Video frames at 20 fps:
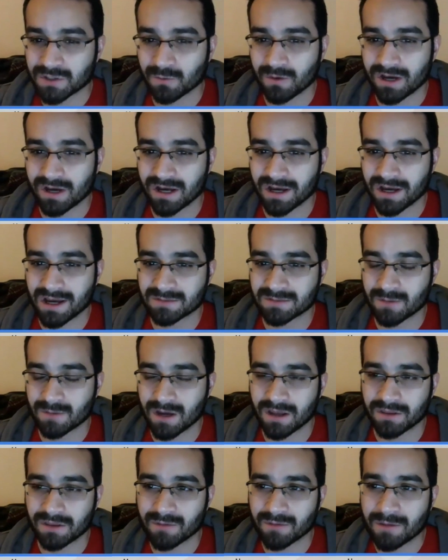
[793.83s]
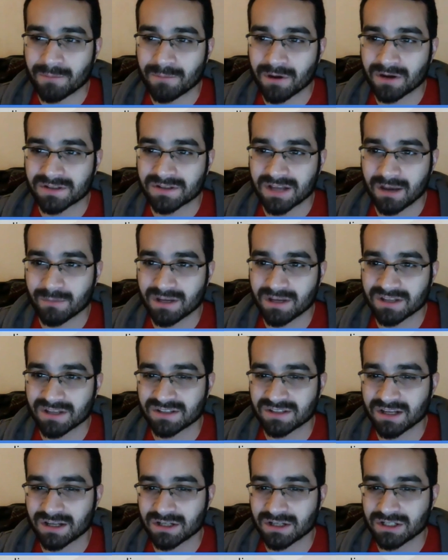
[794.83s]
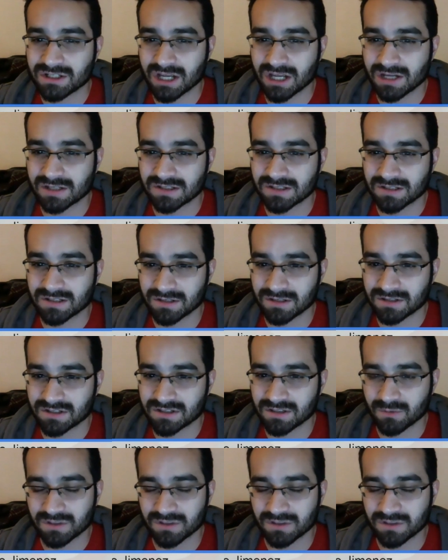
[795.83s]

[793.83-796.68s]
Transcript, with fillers: wise, I think my parents got me a Sega Genesis.